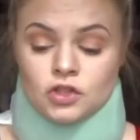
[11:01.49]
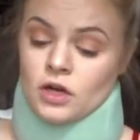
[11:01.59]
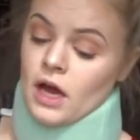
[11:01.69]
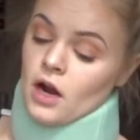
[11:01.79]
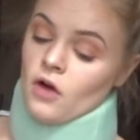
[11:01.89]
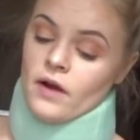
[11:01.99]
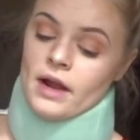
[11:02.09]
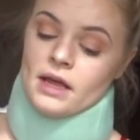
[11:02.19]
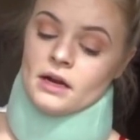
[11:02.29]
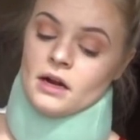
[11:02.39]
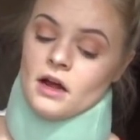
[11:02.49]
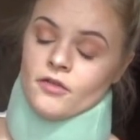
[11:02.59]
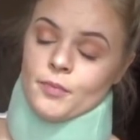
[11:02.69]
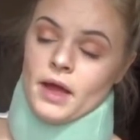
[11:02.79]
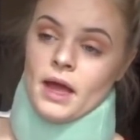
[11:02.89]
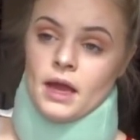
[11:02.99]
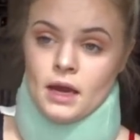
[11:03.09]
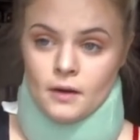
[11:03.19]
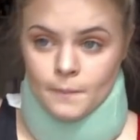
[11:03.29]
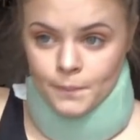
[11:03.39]
you're not already in enough
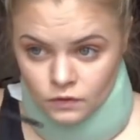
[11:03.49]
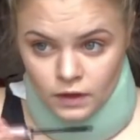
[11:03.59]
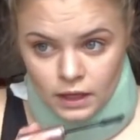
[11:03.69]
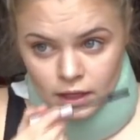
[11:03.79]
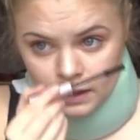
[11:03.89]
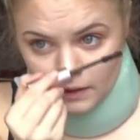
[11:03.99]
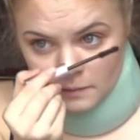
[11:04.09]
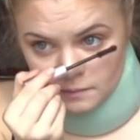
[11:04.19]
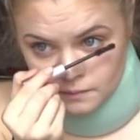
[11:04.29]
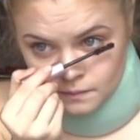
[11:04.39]
pain. It's fine.